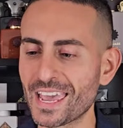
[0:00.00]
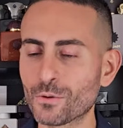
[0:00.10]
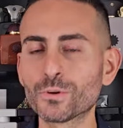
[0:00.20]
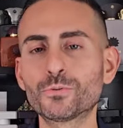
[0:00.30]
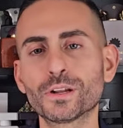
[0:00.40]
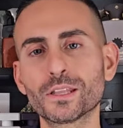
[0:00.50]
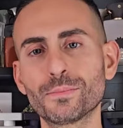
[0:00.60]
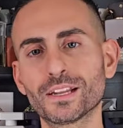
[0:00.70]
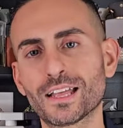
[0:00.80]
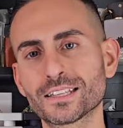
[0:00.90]
It would really
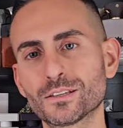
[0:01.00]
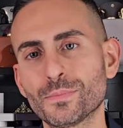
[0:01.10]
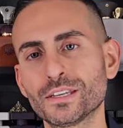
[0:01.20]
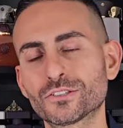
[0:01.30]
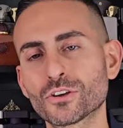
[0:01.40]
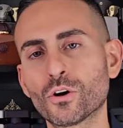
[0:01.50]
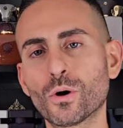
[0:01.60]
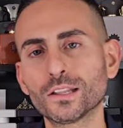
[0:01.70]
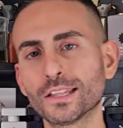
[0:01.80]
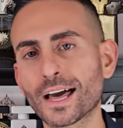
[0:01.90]
mean a lot to me.
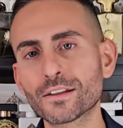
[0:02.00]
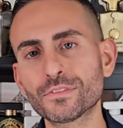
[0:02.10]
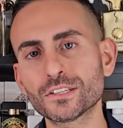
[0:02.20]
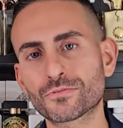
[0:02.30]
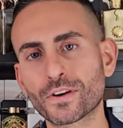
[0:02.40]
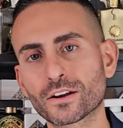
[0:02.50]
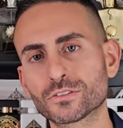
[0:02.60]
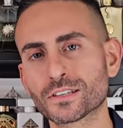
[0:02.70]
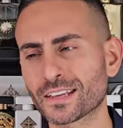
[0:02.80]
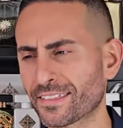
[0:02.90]
So, a lot of these
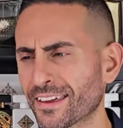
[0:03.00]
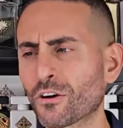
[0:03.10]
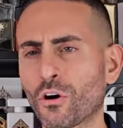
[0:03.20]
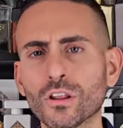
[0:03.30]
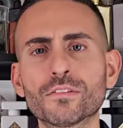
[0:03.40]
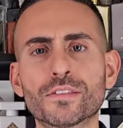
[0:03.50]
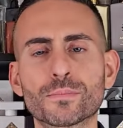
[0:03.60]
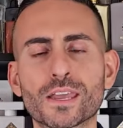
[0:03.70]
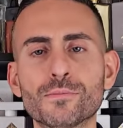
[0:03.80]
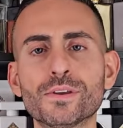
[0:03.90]
fragrances, I think all of
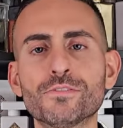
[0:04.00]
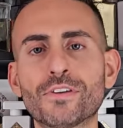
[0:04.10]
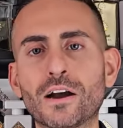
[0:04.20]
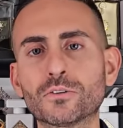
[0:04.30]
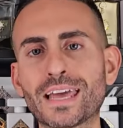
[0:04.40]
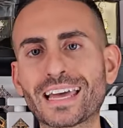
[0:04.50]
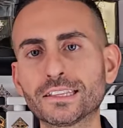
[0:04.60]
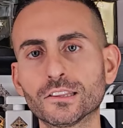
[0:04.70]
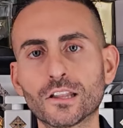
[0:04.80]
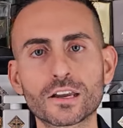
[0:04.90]
them, can be found at
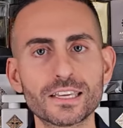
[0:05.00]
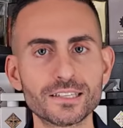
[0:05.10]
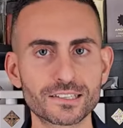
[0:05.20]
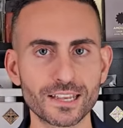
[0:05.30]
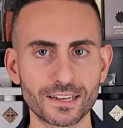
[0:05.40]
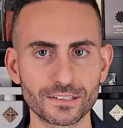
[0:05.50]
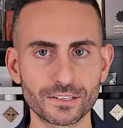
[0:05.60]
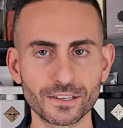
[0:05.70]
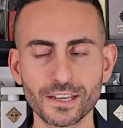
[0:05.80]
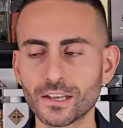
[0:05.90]
Lucky Scent.